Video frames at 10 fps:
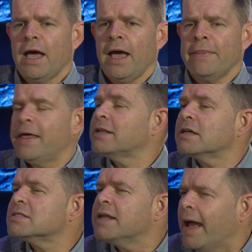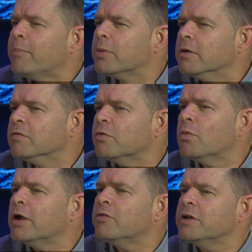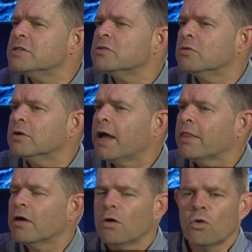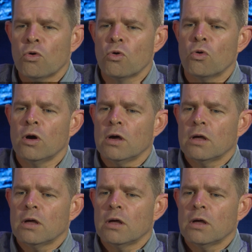and that doesn't happen for one reason or another, or